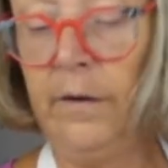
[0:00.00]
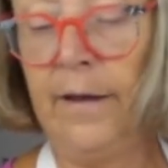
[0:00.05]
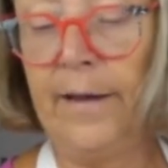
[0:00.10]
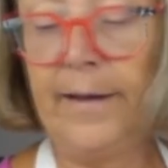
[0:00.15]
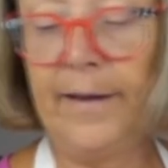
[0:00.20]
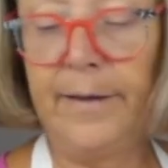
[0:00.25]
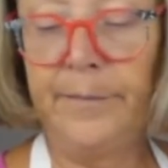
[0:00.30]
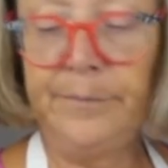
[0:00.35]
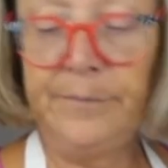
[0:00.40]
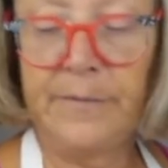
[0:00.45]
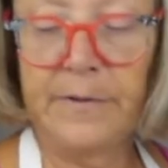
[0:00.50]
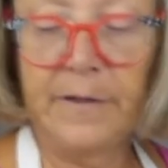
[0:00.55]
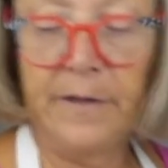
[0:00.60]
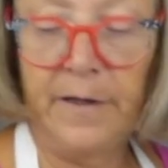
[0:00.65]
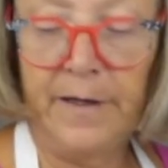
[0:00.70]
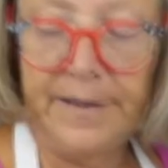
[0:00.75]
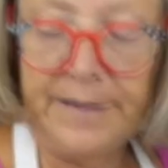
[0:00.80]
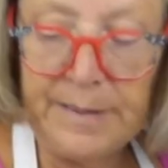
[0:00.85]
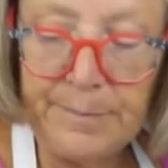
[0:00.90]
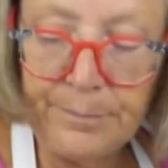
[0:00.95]
and
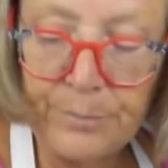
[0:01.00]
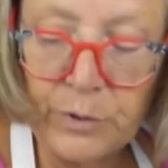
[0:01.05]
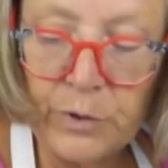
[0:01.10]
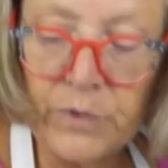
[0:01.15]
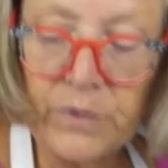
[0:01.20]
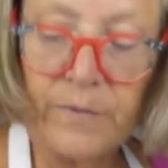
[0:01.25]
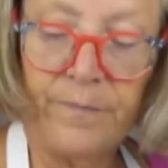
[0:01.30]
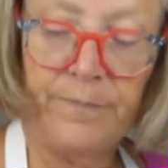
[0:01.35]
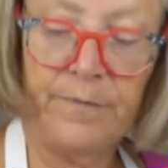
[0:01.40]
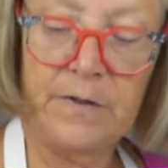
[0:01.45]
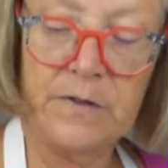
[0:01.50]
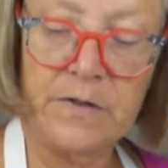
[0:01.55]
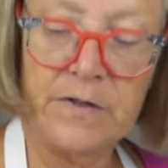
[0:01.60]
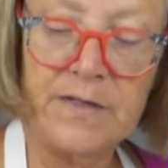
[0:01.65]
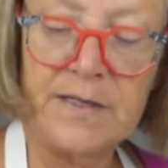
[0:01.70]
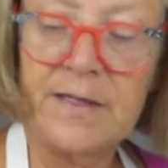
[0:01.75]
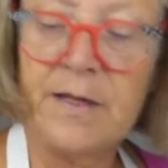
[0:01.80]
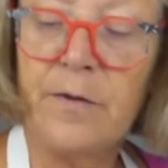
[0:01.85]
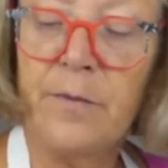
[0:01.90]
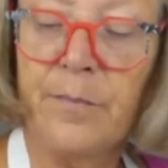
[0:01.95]
then put
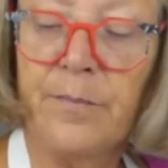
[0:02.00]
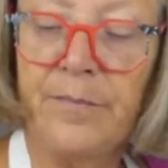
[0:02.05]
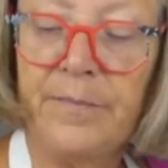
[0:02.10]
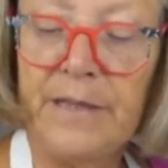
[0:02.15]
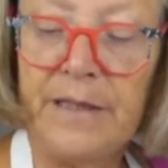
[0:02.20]
some